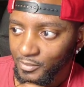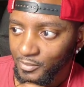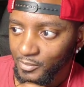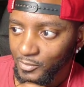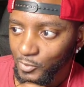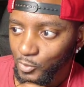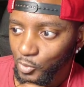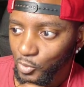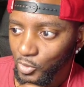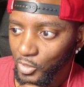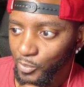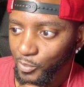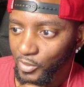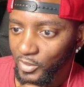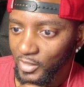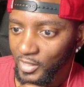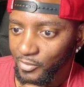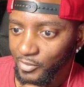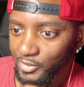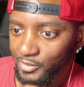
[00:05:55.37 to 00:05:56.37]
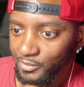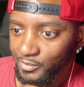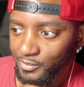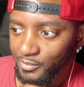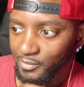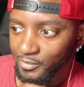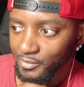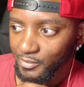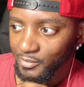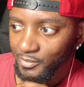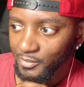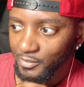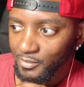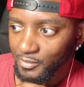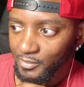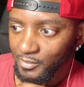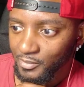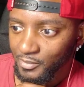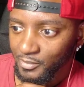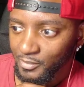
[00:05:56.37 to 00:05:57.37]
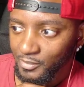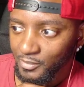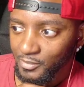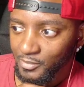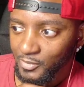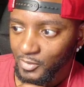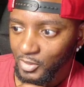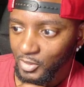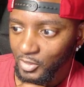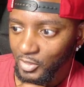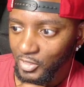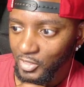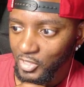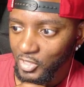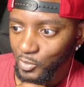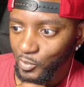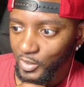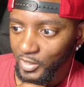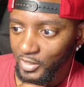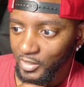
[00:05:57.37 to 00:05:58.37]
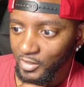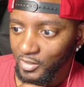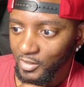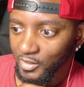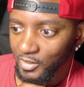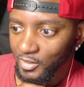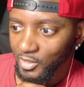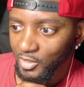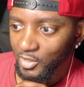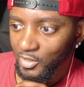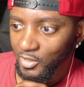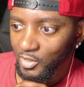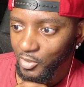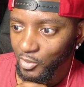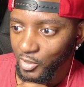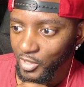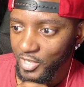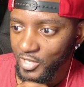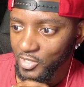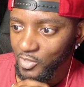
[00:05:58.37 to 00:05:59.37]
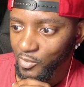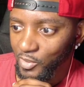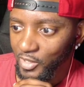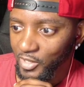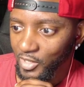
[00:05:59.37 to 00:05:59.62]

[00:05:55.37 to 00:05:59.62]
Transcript: We're up 11. Look at this swing. Crazy right here.